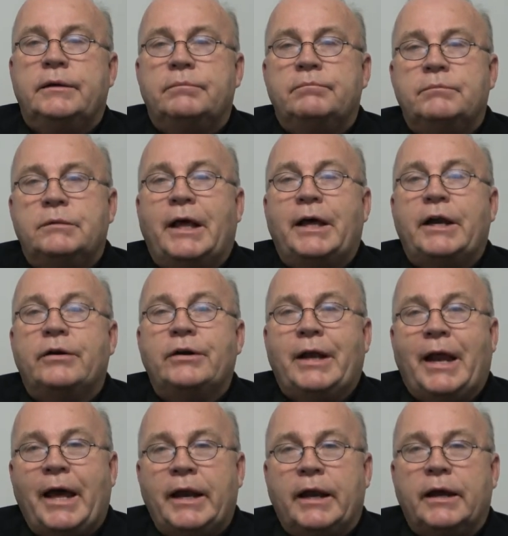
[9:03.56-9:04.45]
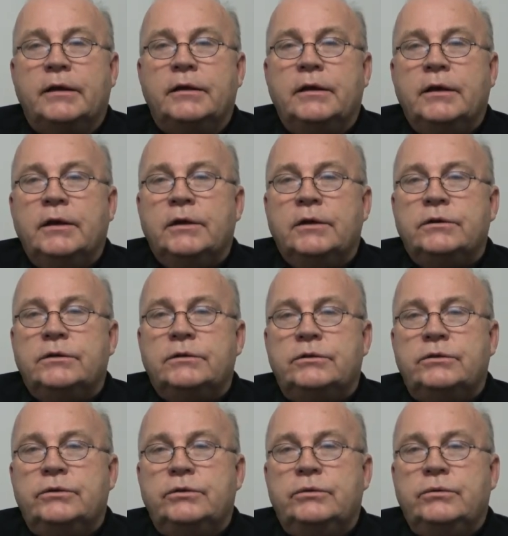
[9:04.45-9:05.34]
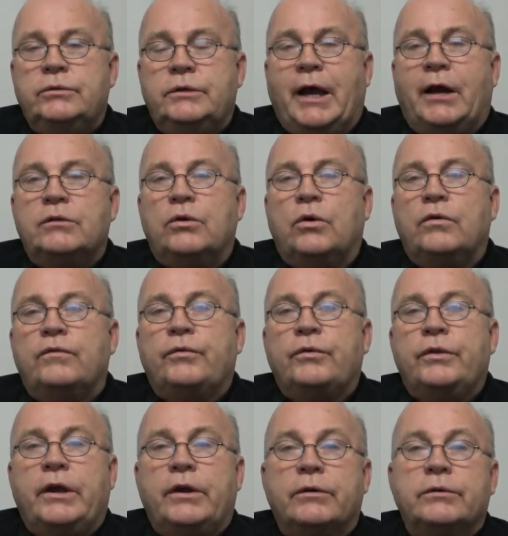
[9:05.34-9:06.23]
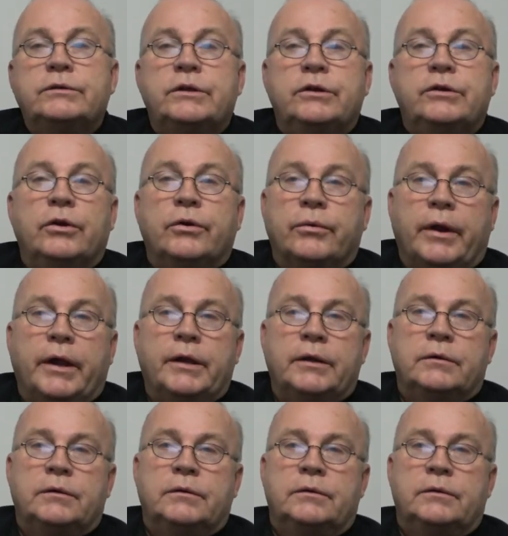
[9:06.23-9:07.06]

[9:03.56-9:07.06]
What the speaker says: LiDAR data to download for the areas that you're in.